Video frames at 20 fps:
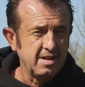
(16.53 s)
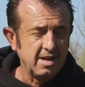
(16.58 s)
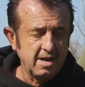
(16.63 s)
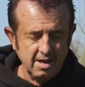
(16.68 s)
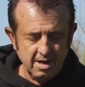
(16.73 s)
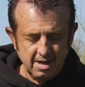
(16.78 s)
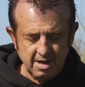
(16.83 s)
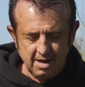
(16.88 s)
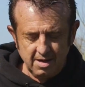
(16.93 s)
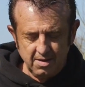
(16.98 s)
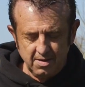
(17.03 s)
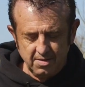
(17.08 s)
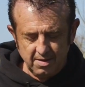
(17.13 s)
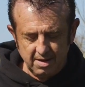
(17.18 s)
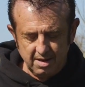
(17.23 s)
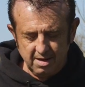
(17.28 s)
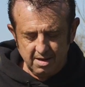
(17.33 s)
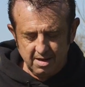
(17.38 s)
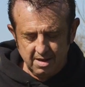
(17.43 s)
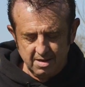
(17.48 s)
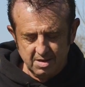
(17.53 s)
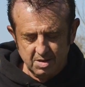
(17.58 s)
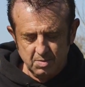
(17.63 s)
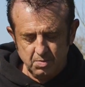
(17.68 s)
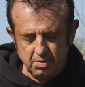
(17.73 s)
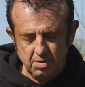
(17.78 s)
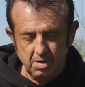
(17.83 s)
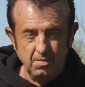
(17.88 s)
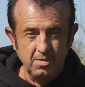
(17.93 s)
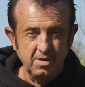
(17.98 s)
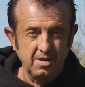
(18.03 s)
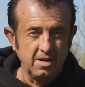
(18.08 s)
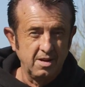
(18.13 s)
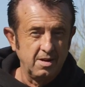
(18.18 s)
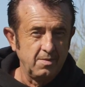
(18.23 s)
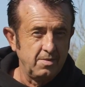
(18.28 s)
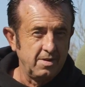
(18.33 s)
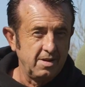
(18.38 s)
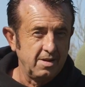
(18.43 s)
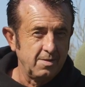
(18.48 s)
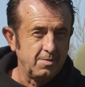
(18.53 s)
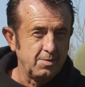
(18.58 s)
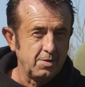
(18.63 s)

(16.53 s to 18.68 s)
I think it's probably going to be the